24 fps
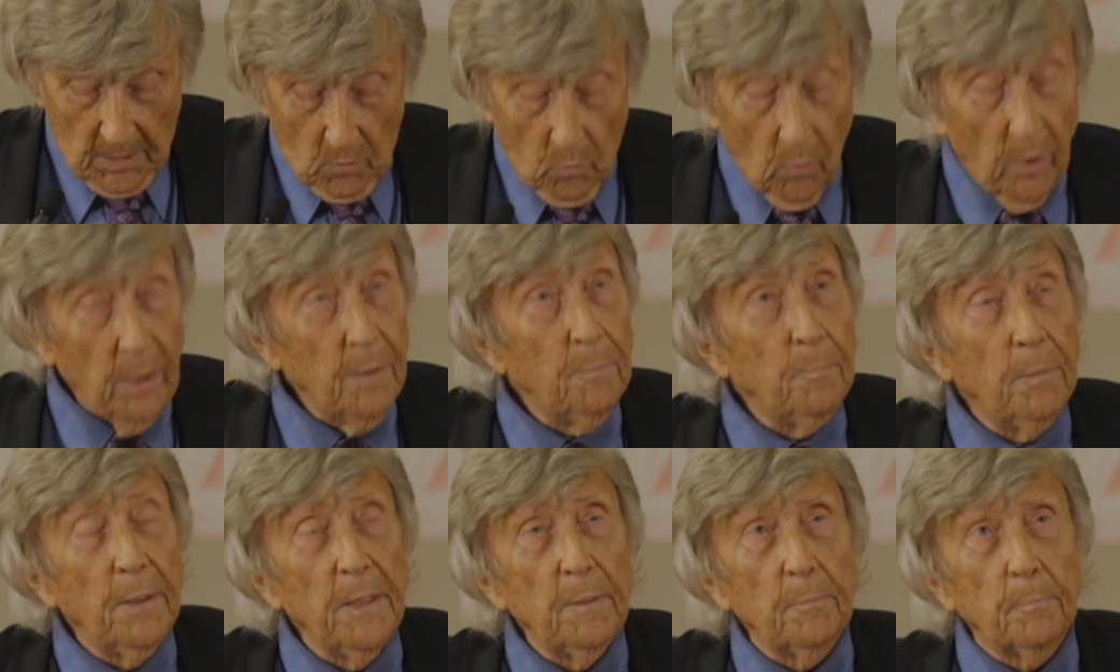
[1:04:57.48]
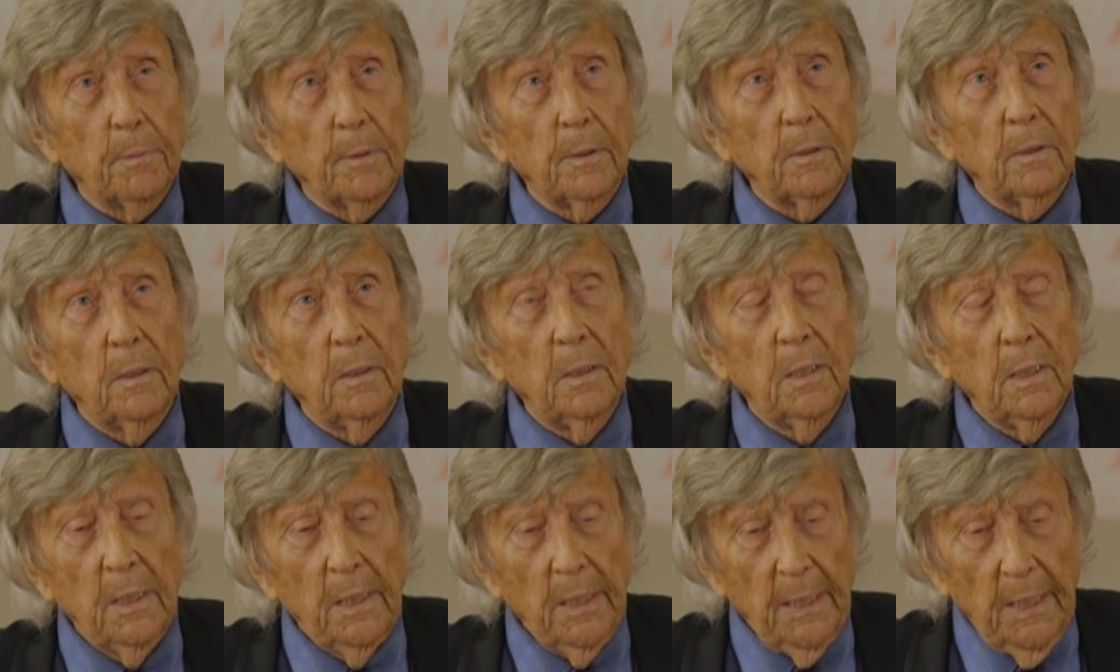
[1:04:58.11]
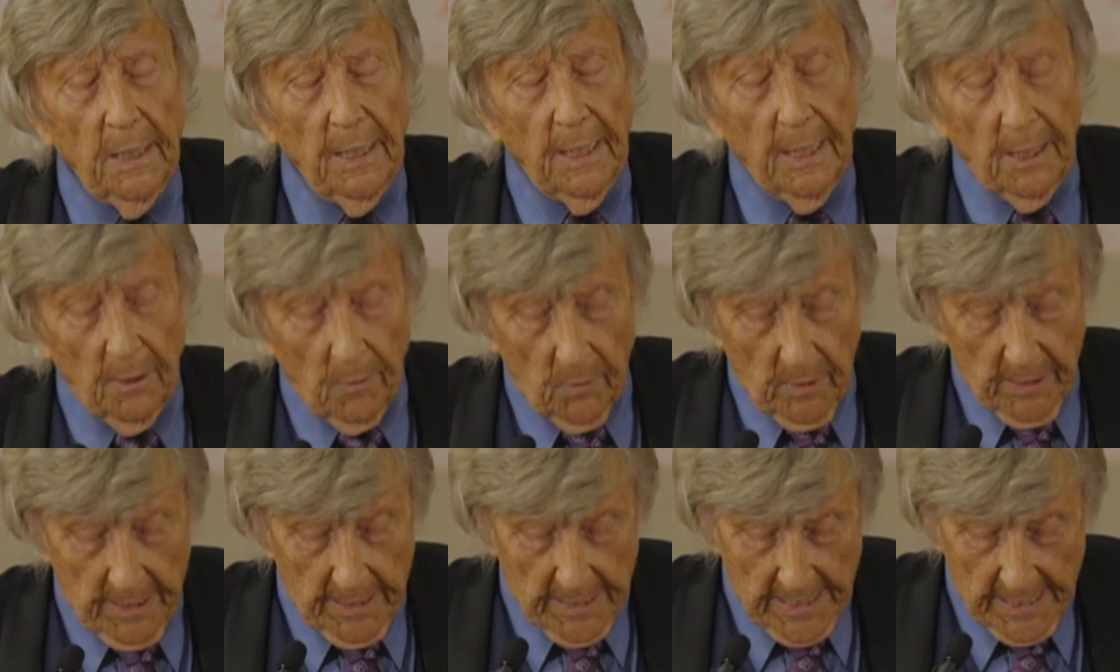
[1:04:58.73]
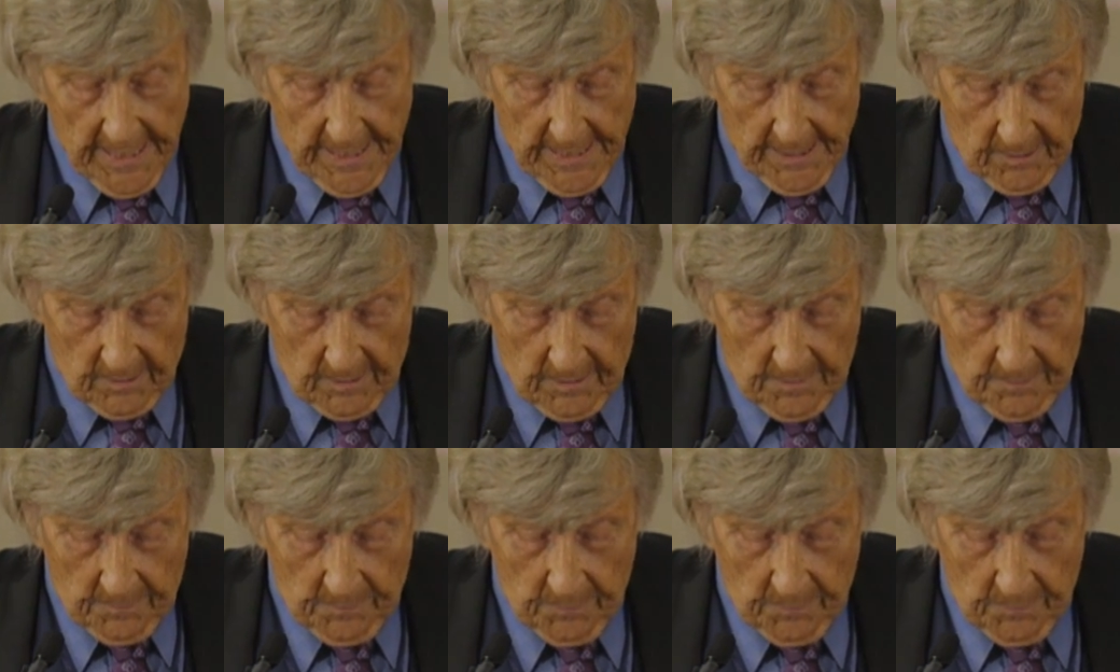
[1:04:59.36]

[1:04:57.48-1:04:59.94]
We people here and now